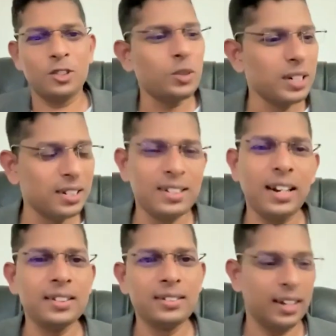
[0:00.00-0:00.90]
also, it is
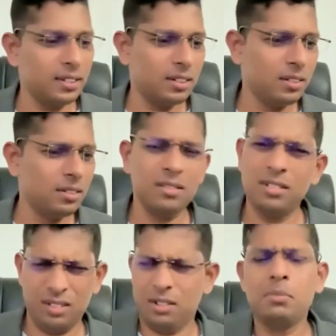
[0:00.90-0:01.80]
like that.
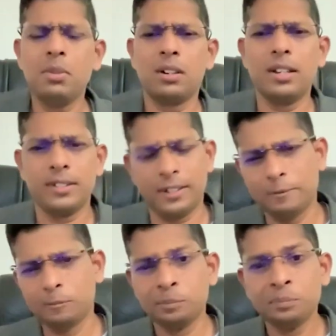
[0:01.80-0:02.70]
Simple reason.